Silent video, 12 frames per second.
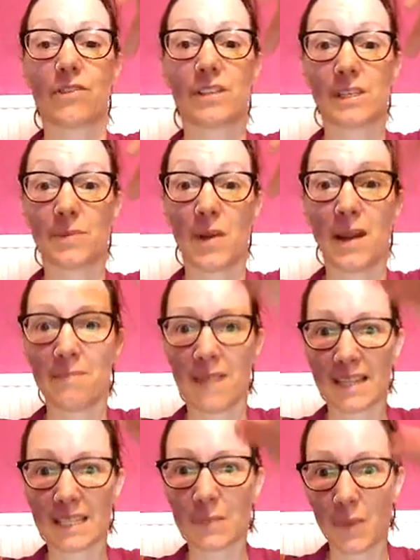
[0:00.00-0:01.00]
the spine,
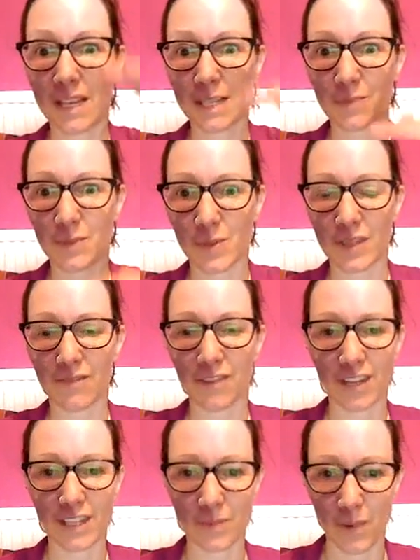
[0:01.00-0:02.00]
make space between the
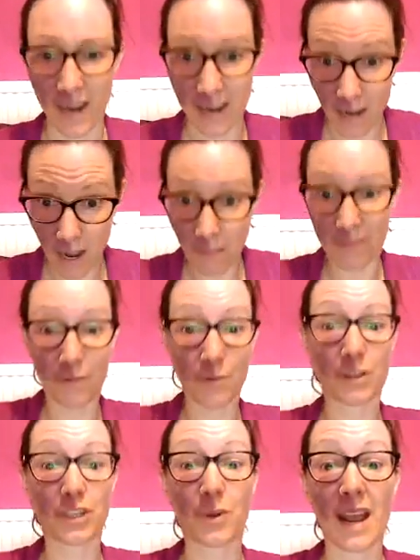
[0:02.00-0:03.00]
vertebrae before
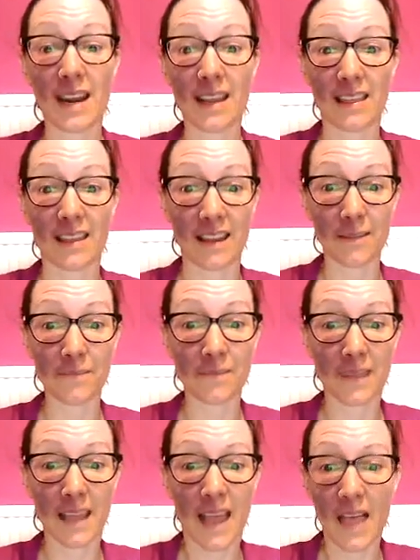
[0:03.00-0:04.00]
we do anything.
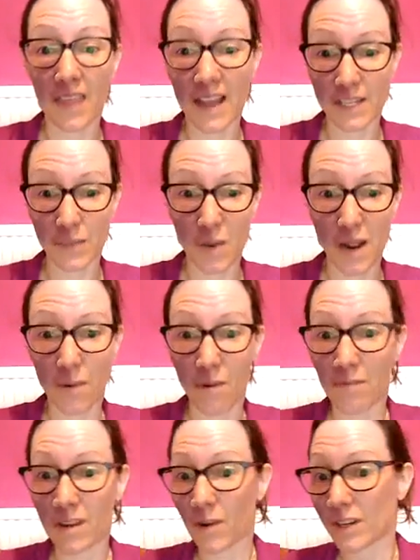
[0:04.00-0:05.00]
That's why
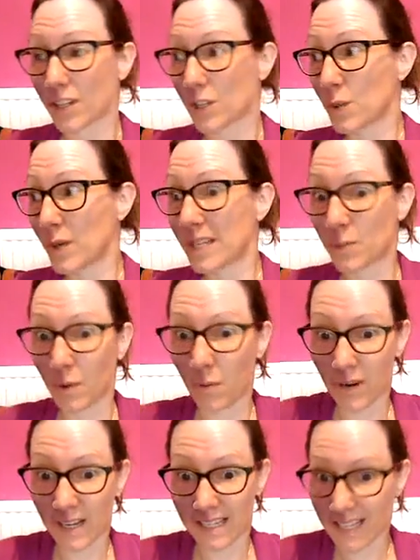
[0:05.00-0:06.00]
when we go into twist, we
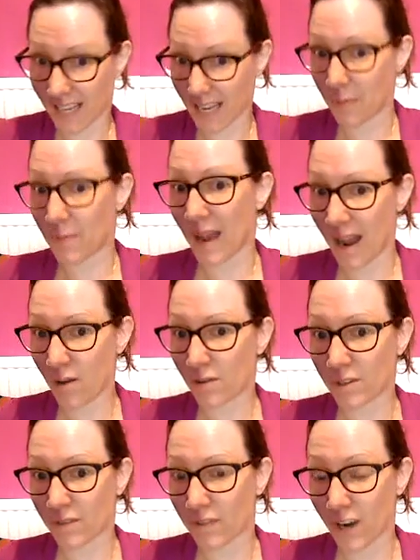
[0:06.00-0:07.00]
want to keep it
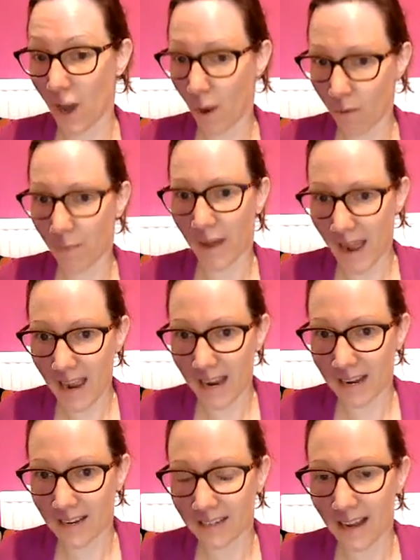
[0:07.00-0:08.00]
out of the lower
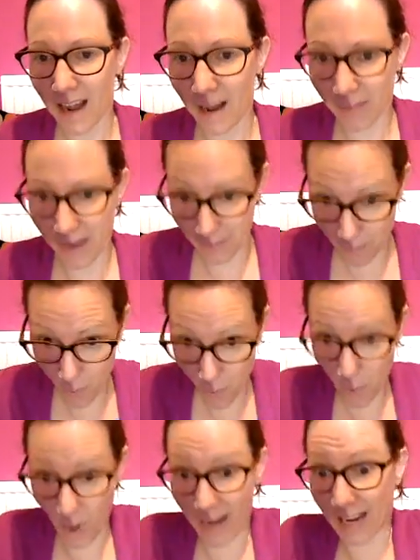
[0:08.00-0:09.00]
back and
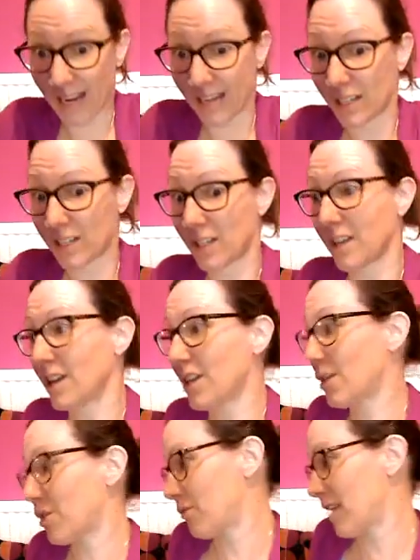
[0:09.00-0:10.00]
more into the
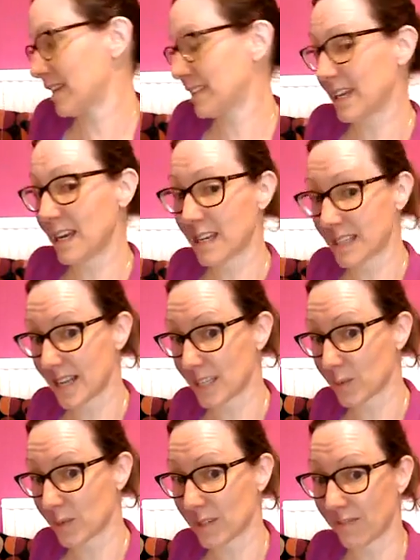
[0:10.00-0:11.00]
thoracic because
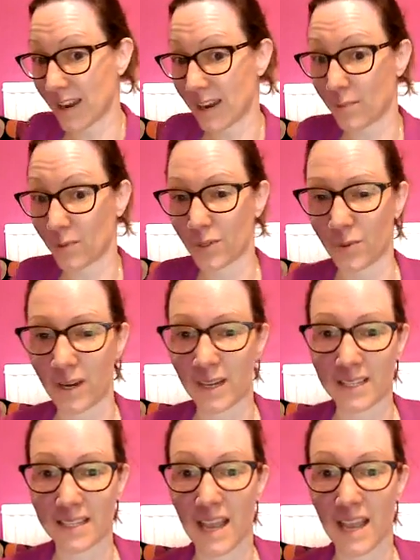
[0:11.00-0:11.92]
that's what's available to us,